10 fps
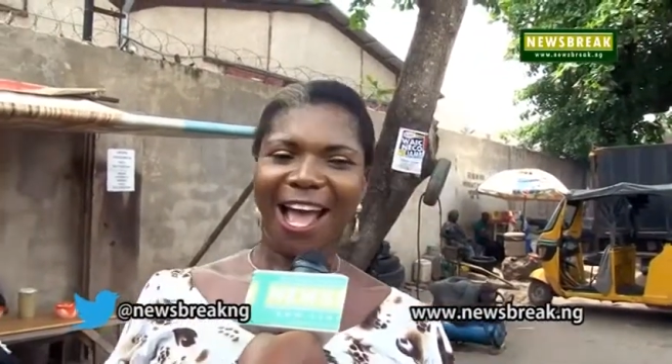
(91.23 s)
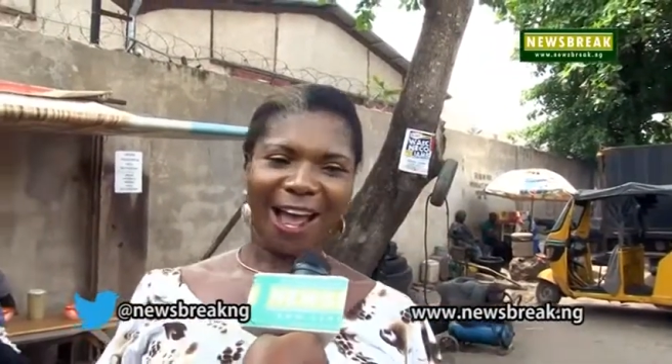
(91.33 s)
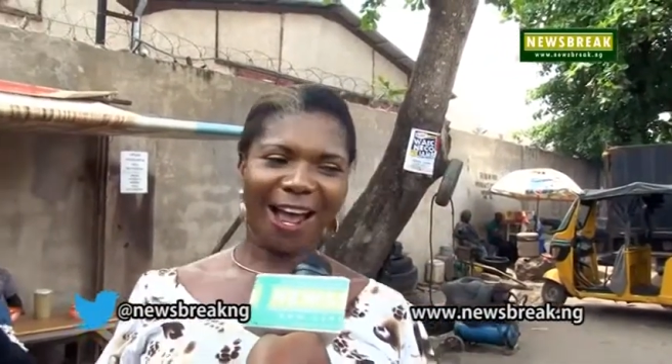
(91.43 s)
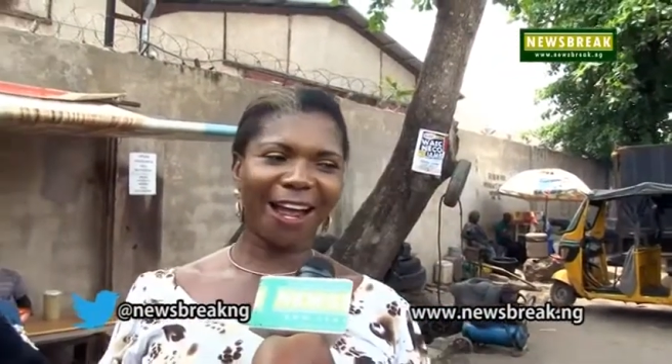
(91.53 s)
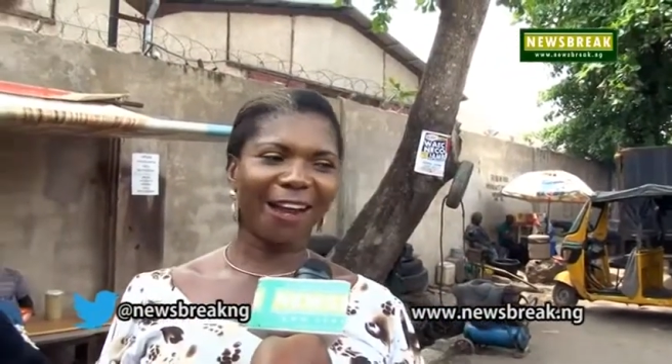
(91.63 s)

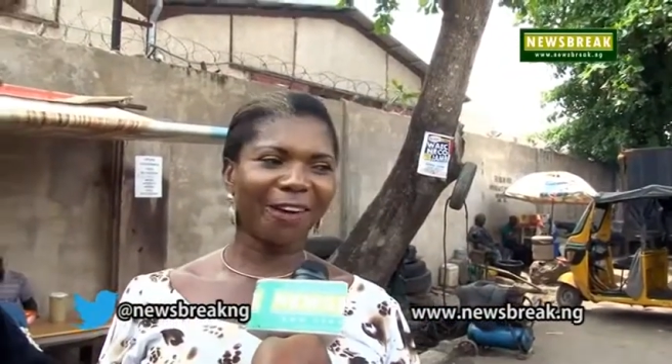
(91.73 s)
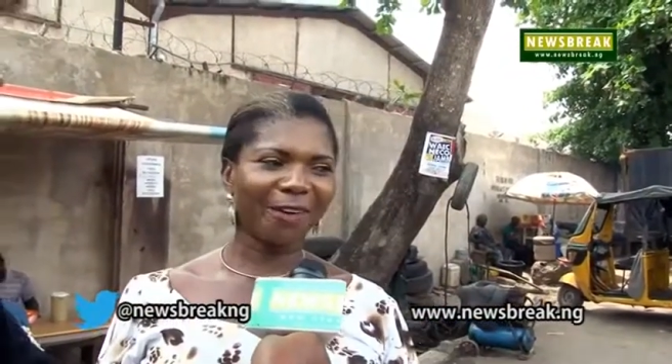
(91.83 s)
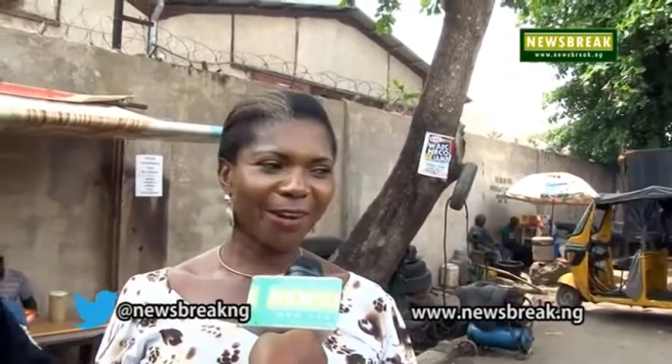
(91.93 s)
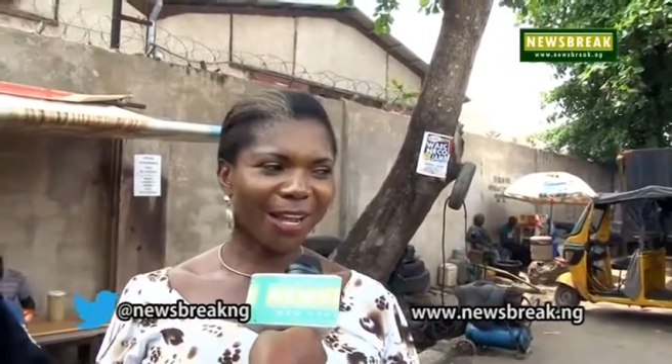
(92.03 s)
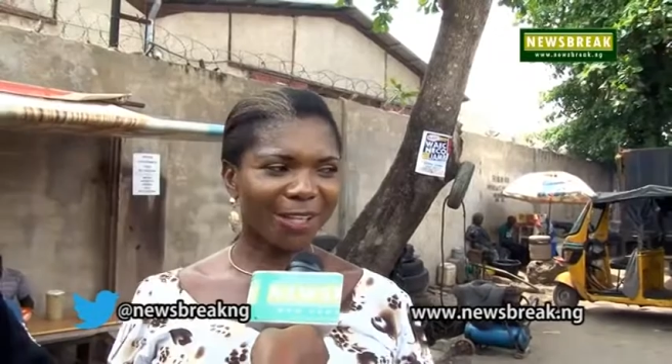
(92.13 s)

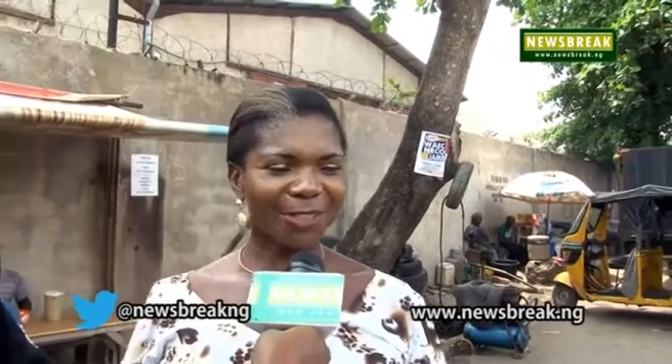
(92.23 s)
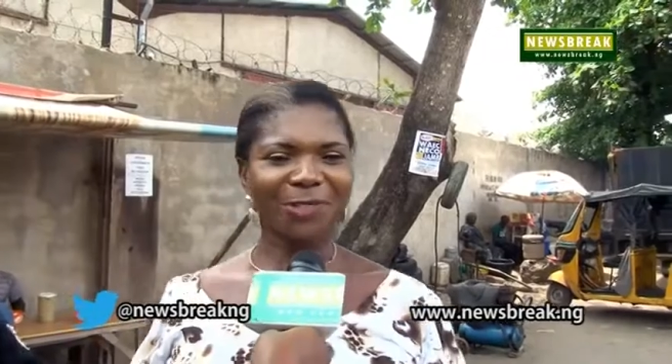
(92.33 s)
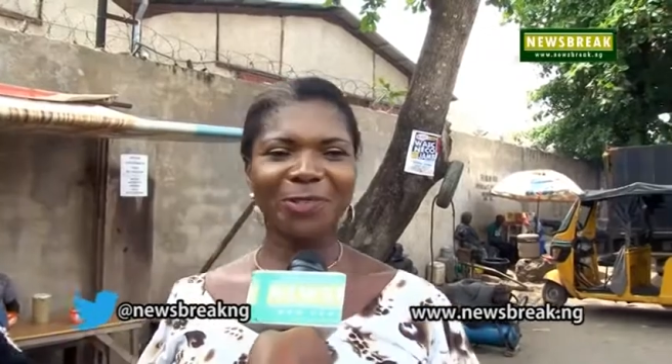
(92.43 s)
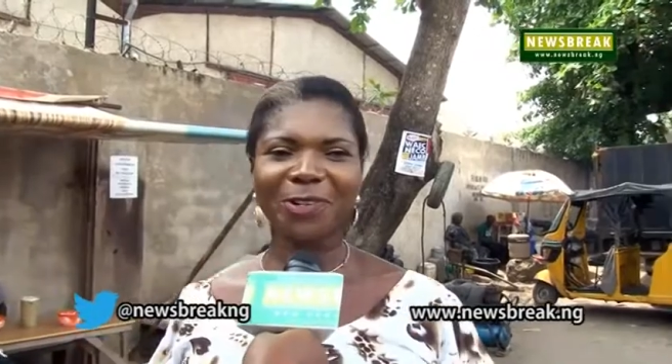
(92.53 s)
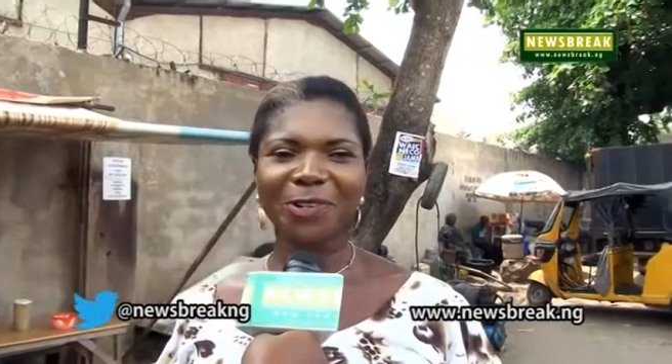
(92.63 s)
Arise,
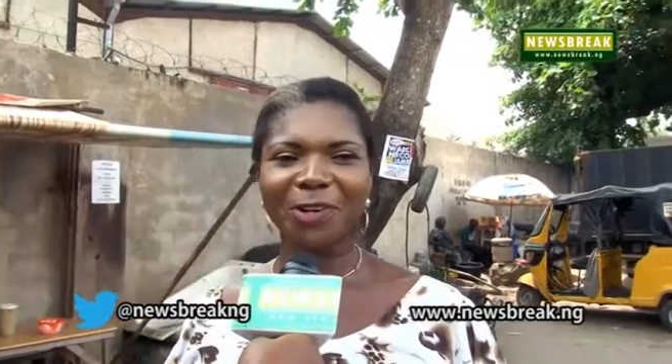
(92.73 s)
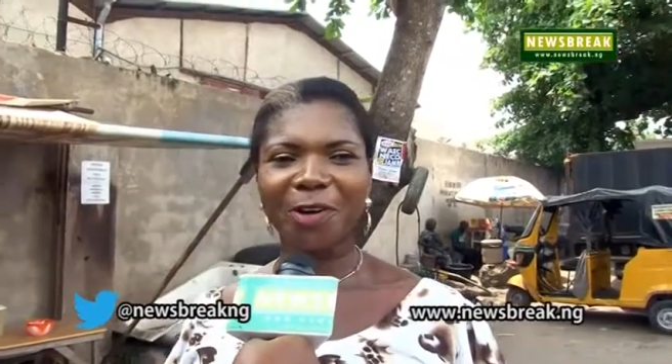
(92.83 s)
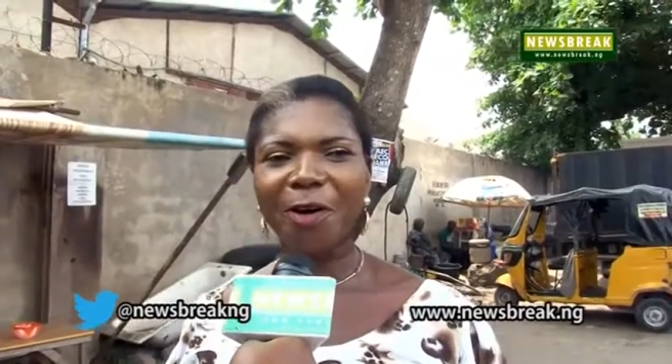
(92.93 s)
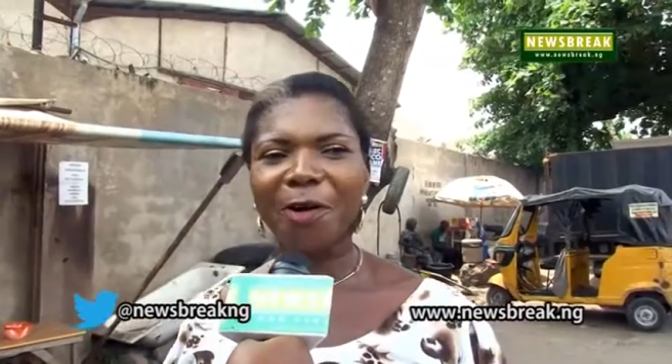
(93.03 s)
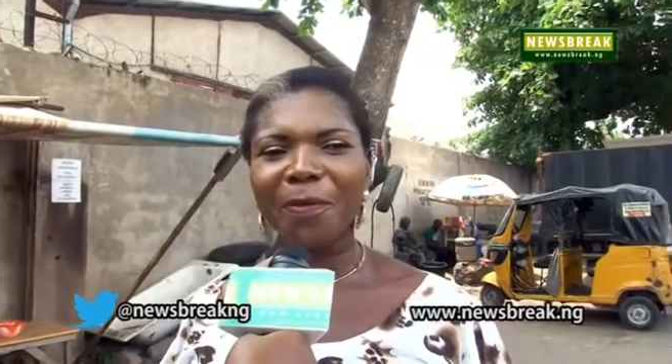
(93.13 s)
oh,
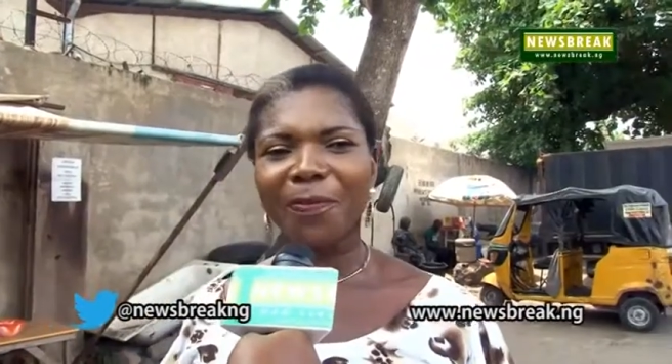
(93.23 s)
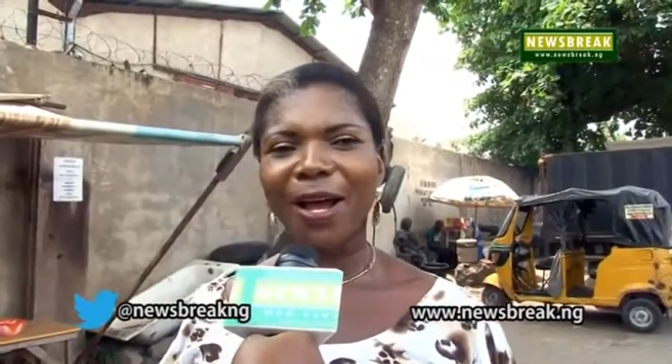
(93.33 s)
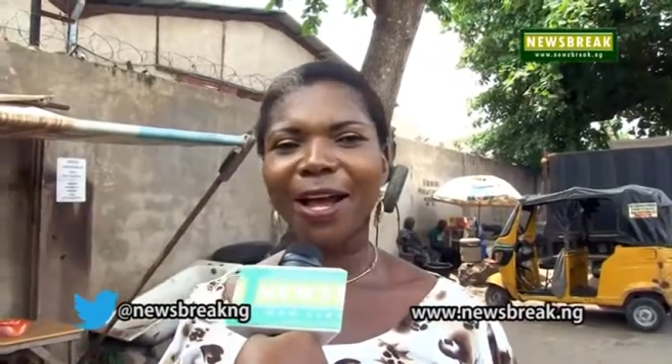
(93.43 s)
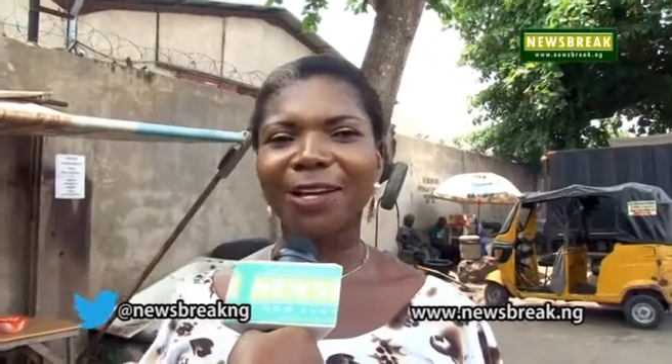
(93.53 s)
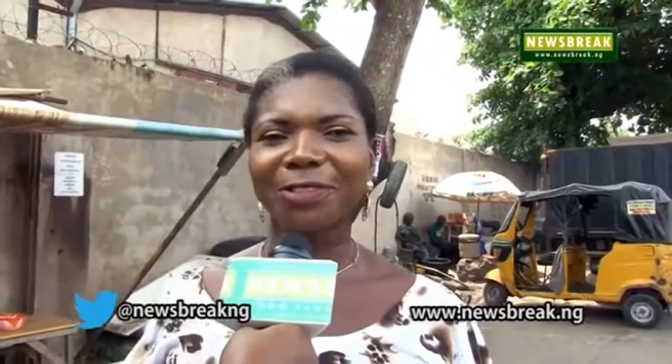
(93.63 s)

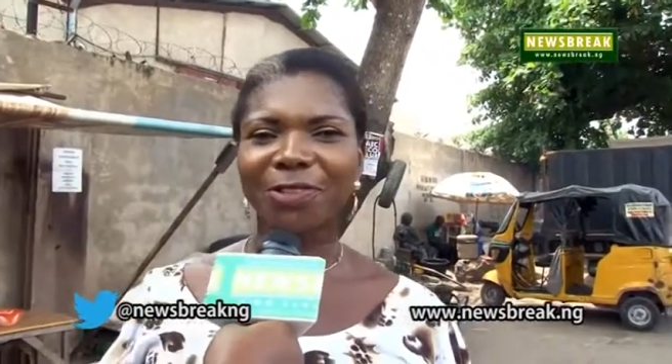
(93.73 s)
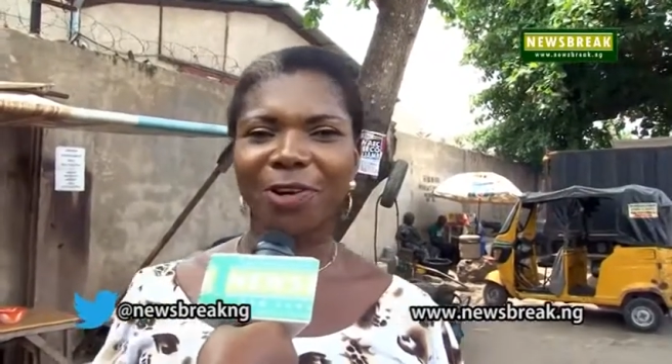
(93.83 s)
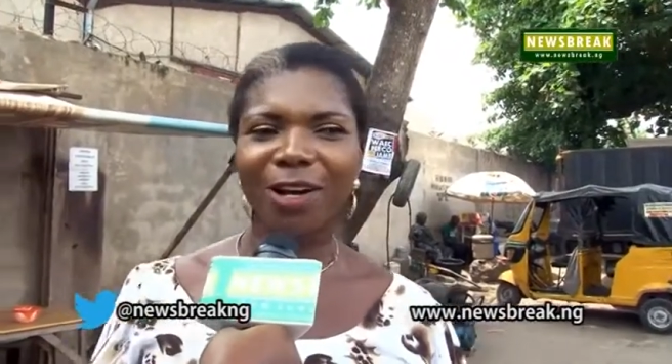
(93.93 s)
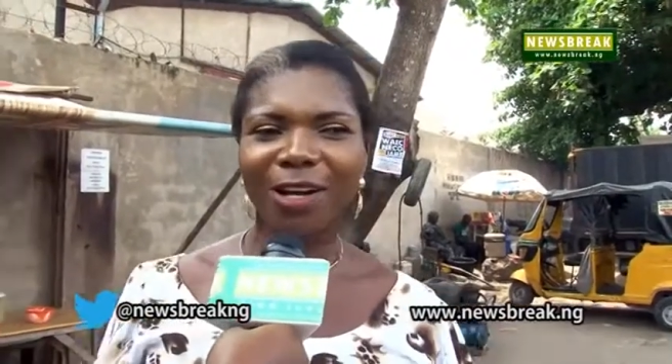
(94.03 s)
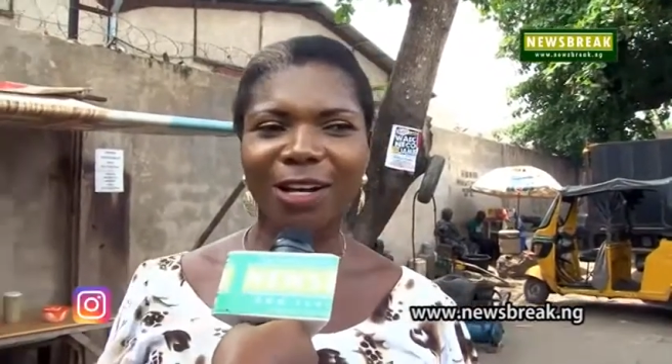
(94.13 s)

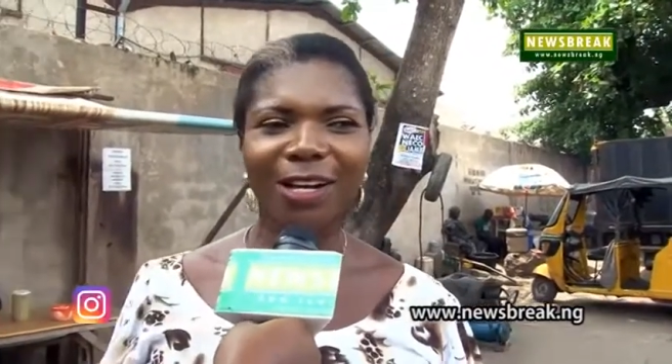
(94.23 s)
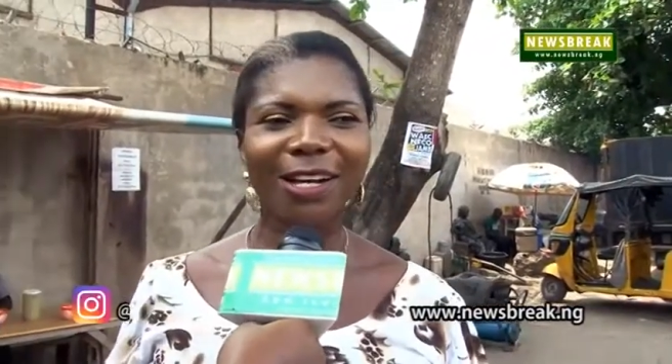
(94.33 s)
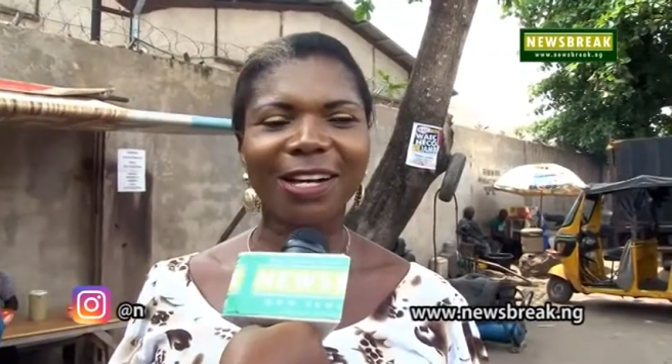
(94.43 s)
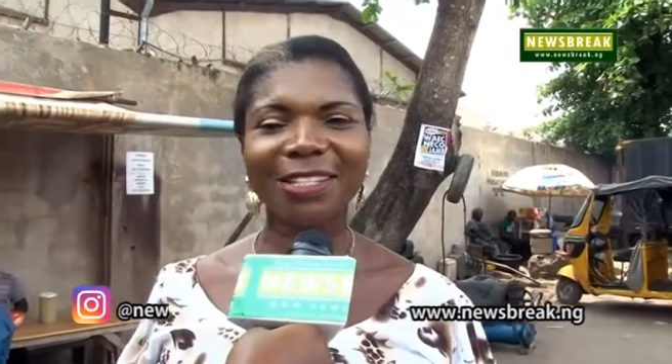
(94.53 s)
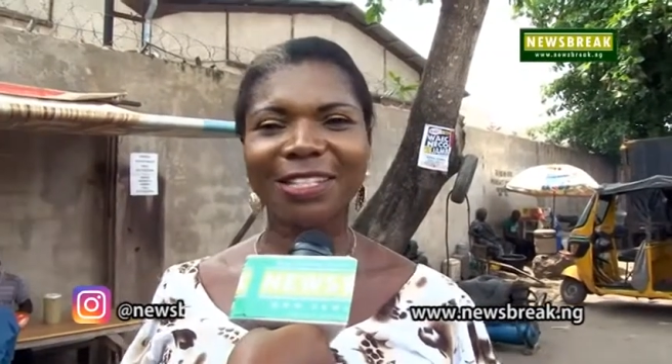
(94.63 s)

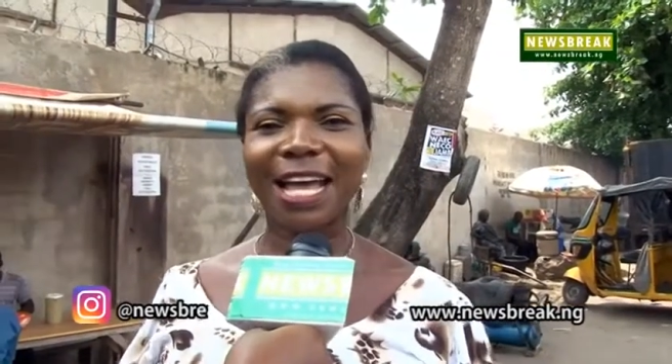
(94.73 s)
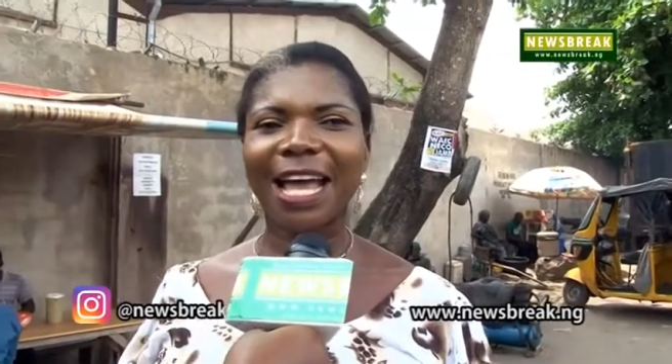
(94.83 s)
compatriots,